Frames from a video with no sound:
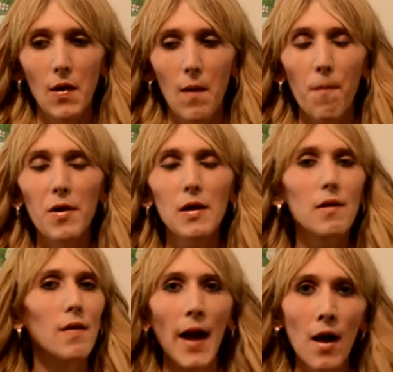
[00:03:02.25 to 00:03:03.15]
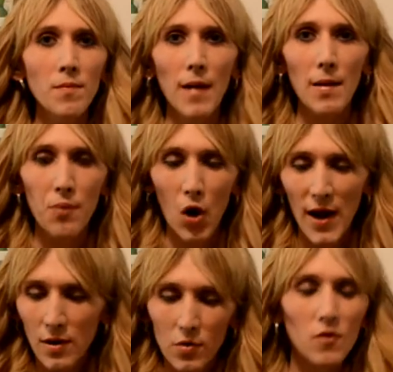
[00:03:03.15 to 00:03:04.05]
but it allowed my
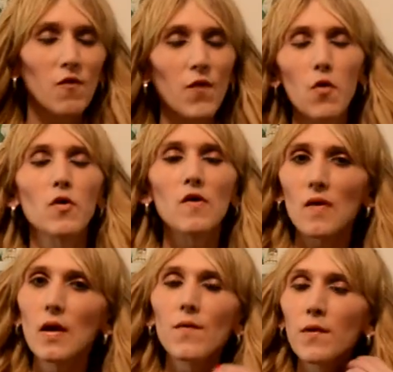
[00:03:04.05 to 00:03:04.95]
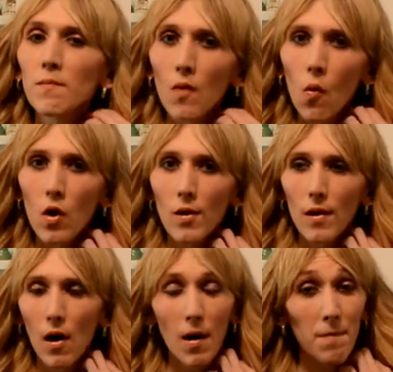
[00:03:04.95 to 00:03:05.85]
brain to just focus even more
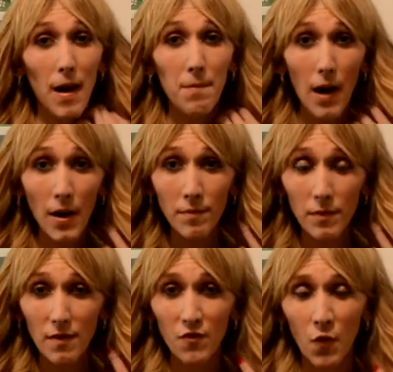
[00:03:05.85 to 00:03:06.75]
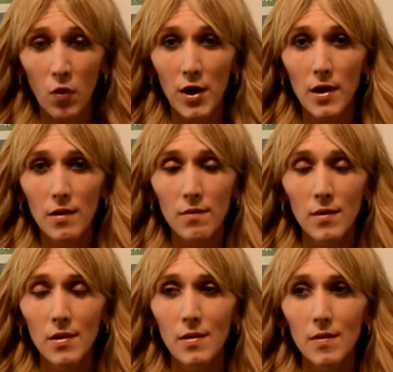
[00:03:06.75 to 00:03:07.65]
on my bottom dysphoria,
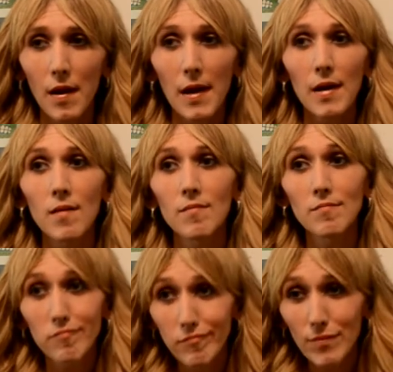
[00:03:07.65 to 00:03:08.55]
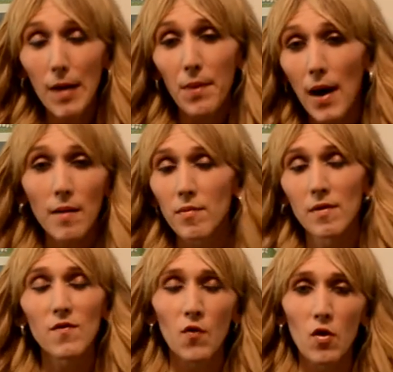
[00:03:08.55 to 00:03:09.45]
and my bottom
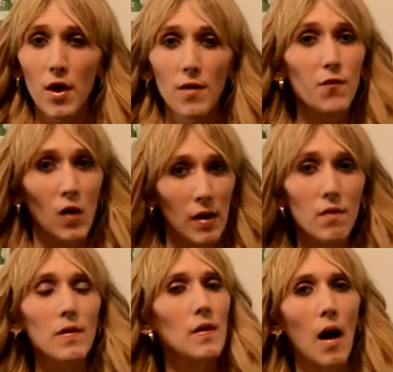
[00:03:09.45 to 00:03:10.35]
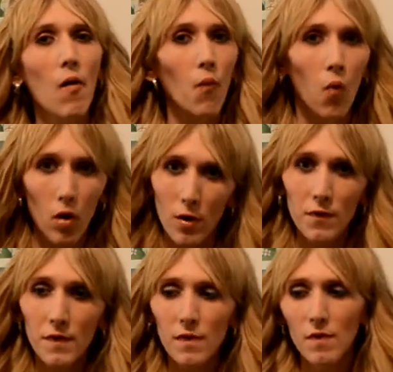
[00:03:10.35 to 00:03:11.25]
dysphoria, frankly, got
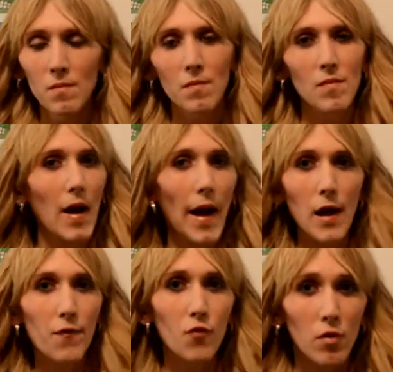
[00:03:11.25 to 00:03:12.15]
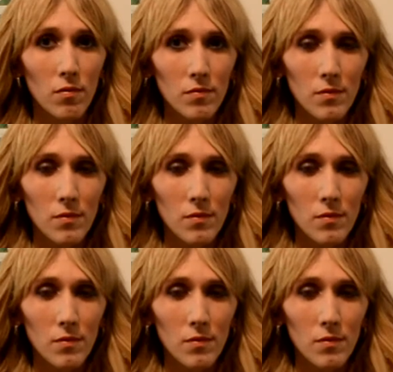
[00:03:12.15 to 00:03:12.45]
worse after.